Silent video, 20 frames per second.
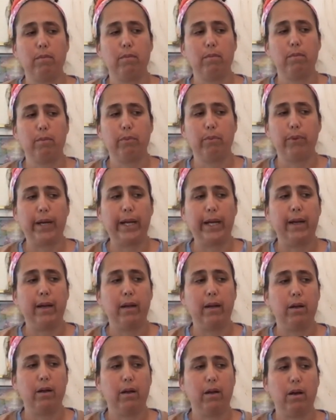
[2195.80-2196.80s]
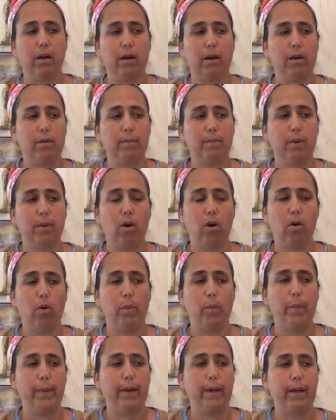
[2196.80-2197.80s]
bring
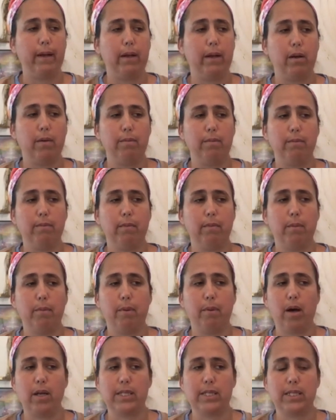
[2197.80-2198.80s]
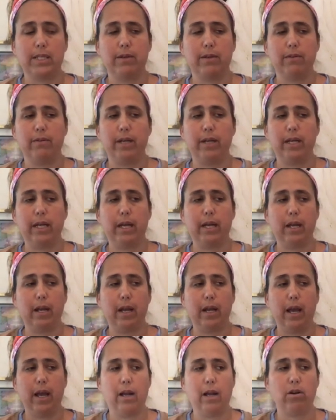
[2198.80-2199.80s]
hope and a positivity and
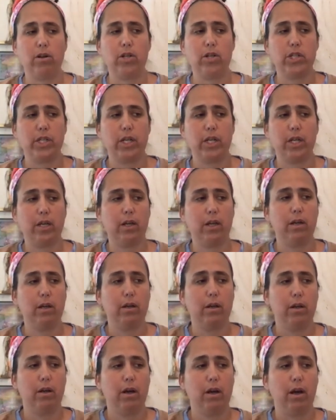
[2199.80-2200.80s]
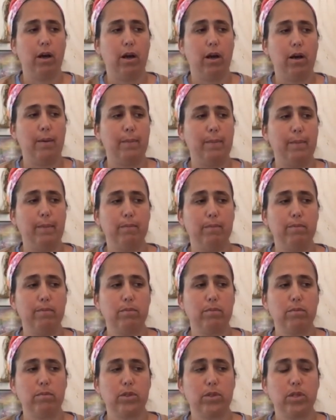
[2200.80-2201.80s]
an energy
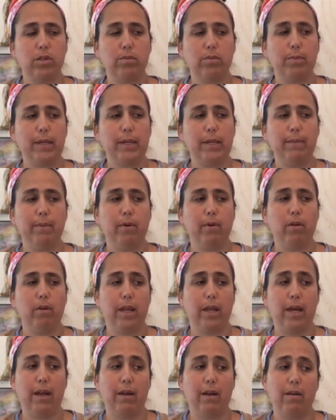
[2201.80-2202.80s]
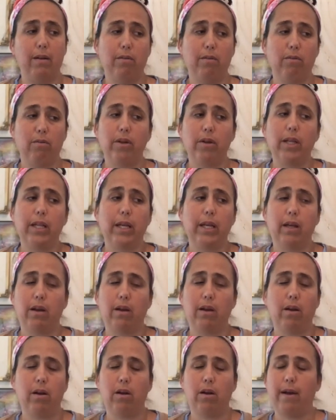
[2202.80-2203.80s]
to people that really
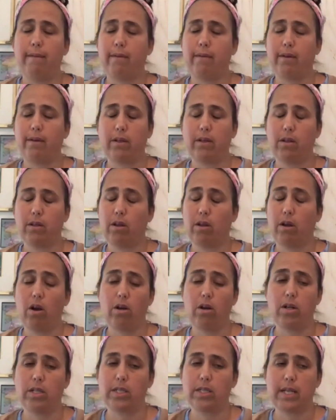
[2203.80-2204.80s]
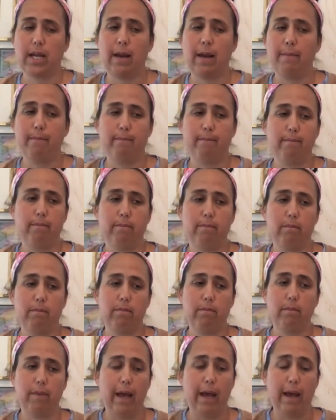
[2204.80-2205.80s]
are having the hardest time
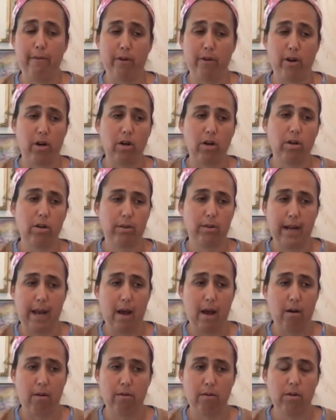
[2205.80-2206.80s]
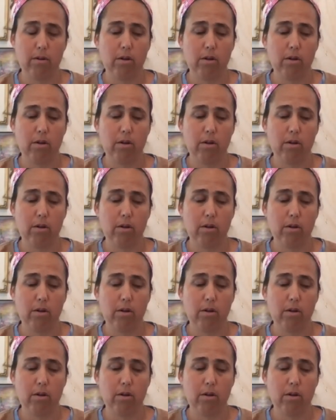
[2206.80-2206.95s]
ever now.